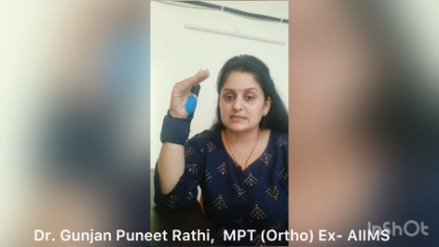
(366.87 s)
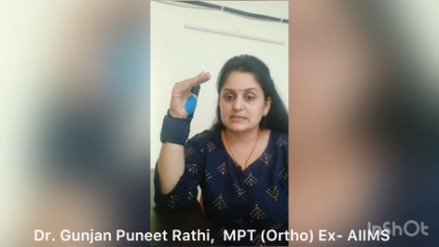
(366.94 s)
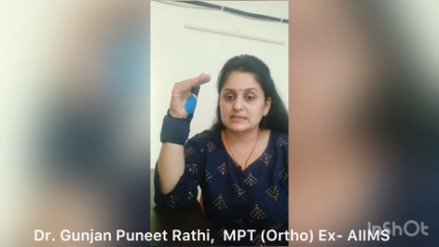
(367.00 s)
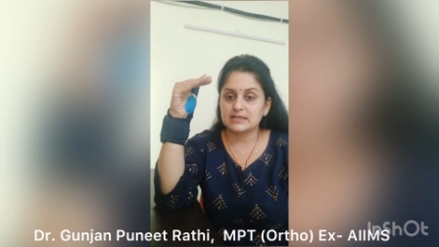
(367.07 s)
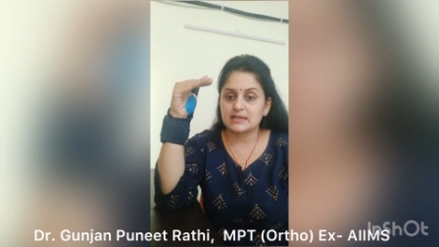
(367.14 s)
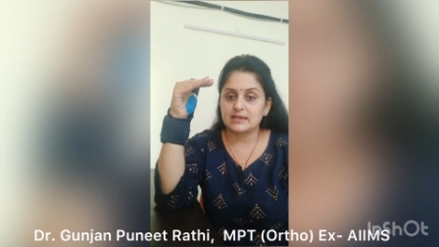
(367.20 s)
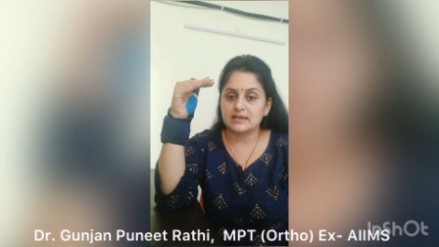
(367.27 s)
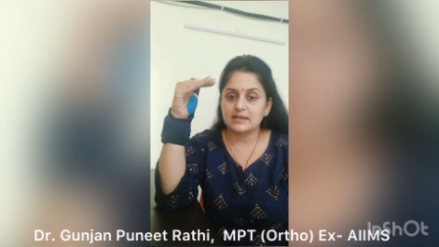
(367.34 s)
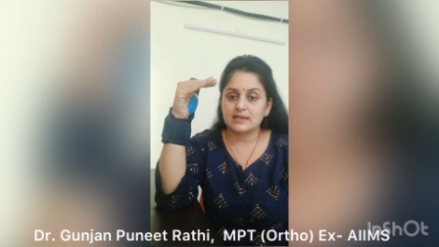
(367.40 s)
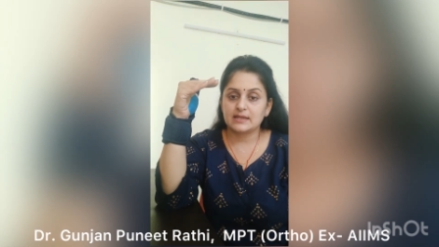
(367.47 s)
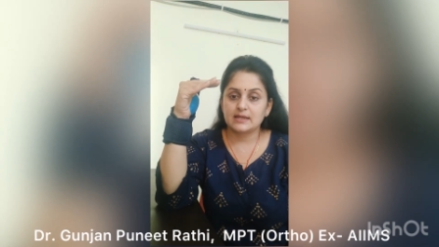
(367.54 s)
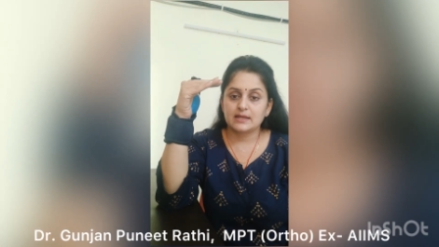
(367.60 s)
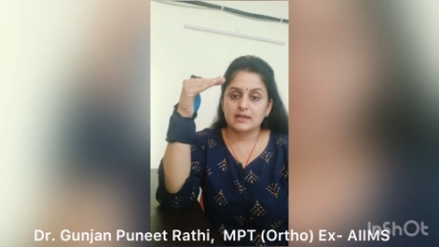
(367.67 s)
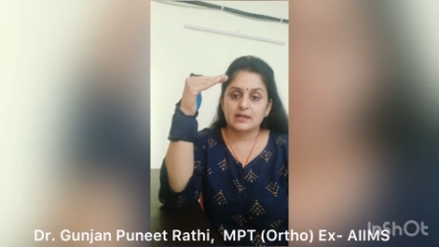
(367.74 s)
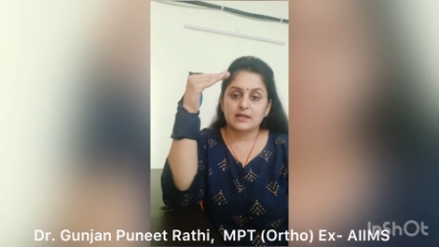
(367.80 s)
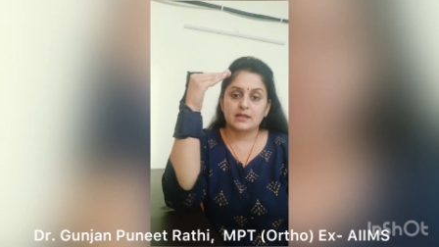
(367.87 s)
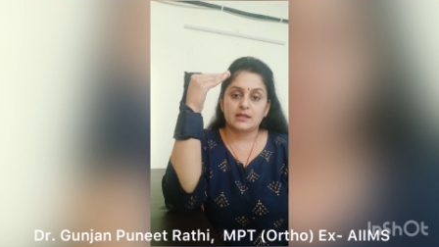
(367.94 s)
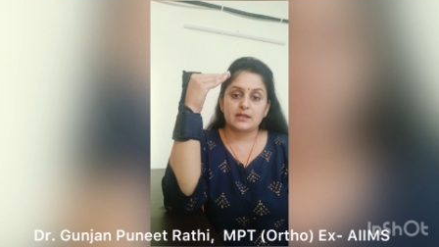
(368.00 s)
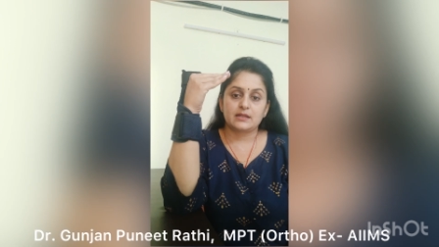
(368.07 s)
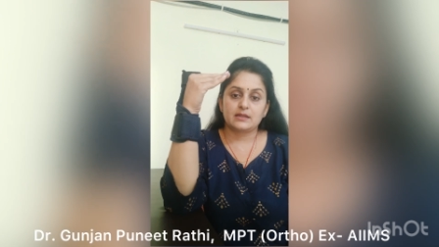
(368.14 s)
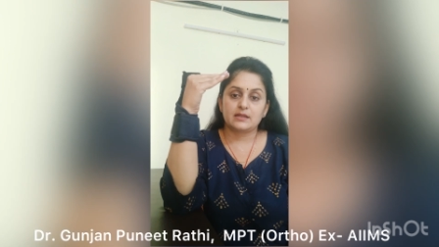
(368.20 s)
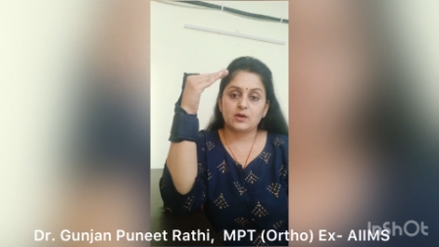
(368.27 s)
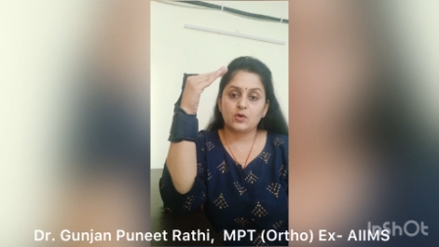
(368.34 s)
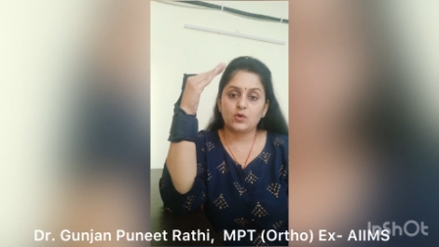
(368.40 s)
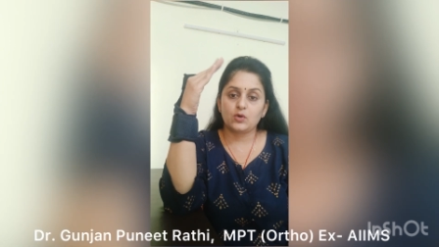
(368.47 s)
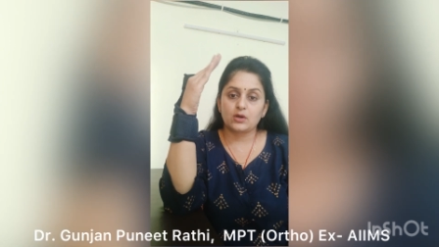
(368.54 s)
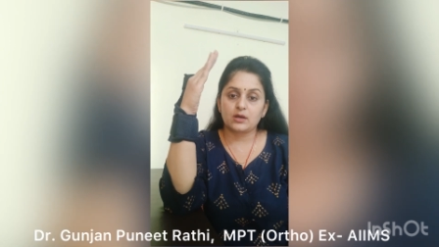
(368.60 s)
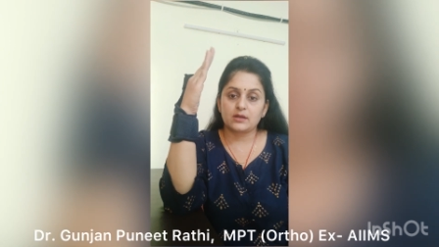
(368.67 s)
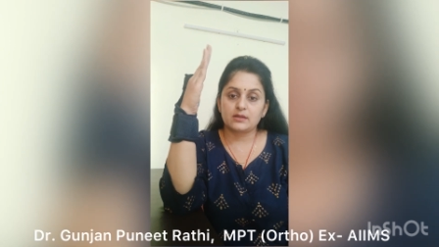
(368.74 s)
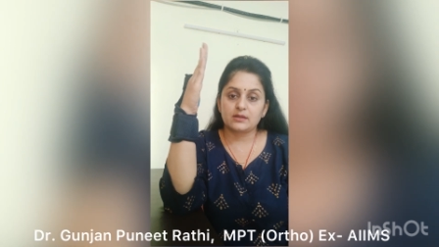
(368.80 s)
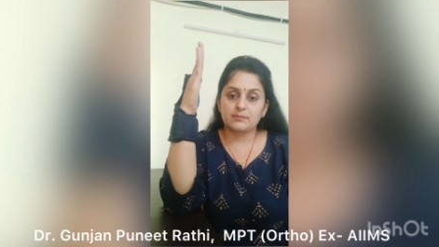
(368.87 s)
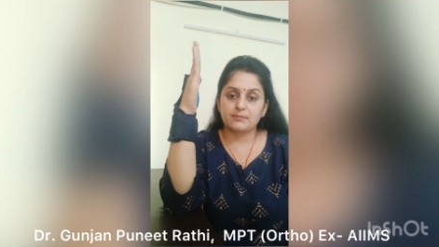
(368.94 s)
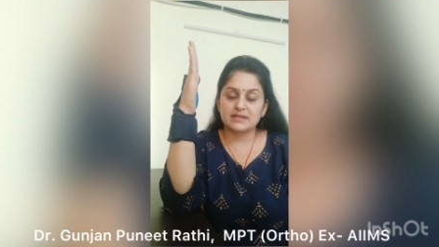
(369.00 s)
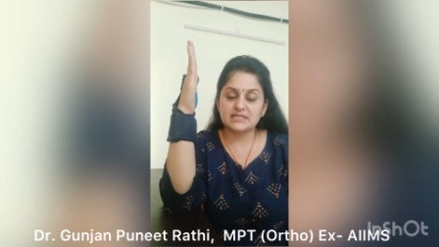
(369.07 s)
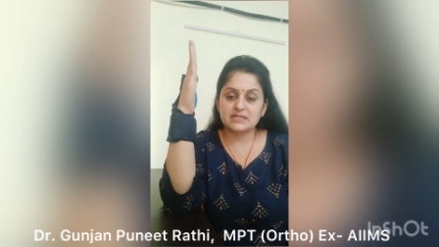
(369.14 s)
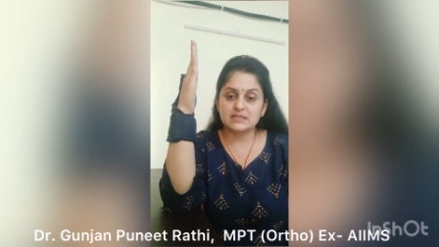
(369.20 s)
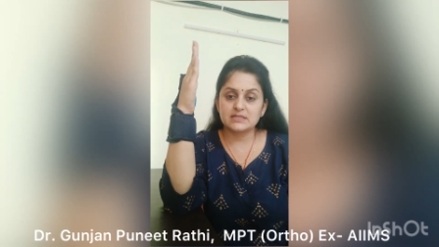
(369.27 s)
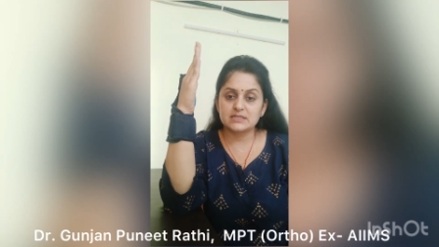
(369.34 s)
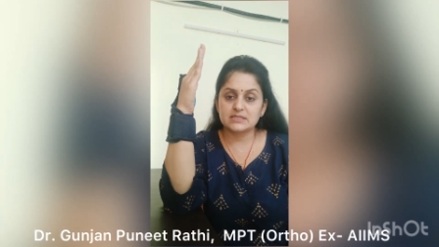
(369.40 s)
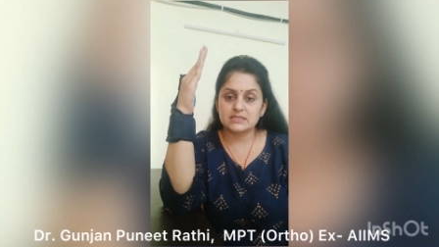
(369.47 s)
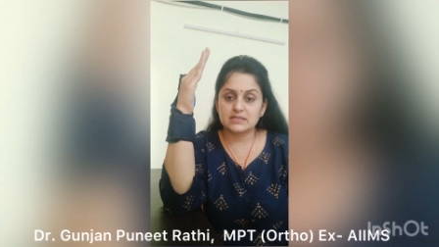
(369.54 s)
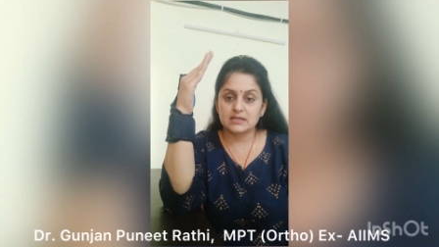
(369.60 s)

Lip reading: See, the hook, the muscles